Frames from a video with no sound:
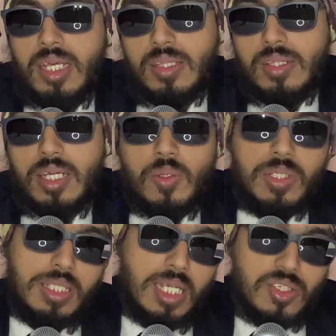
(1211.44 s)
they're
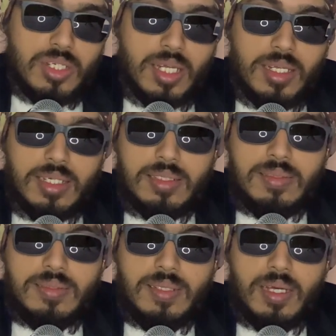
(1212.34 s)
doing their
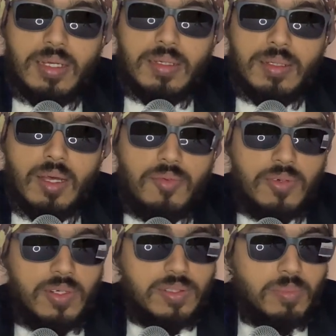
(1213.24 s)
shenanigans. Now, of
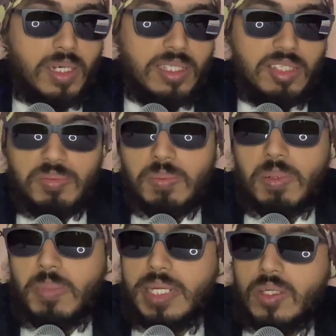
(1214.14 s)
course, Maldives
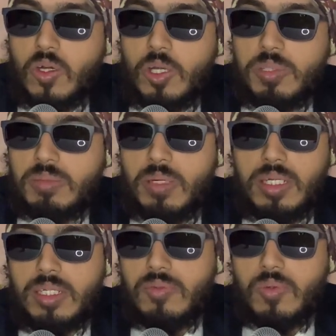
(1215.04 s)
people might not be
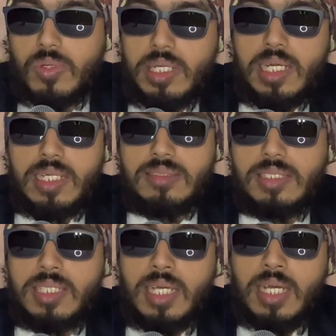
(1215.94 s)
smart enough to realize
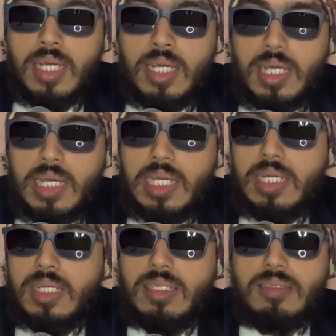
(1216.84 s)
that
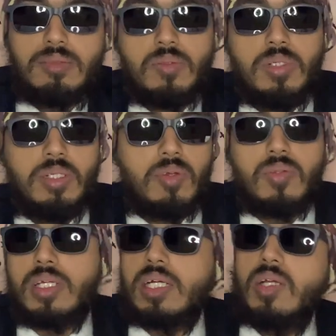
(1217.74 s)
India is only one of
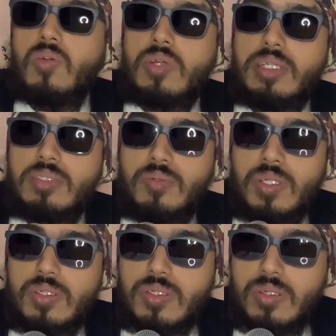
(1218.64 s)
the countries
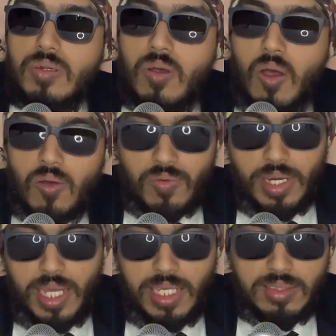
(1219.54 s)
which often
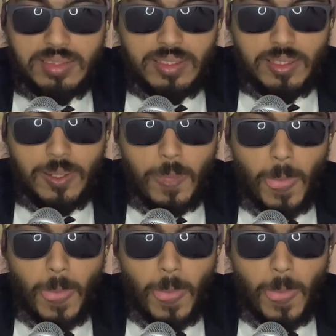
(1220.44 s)
has the,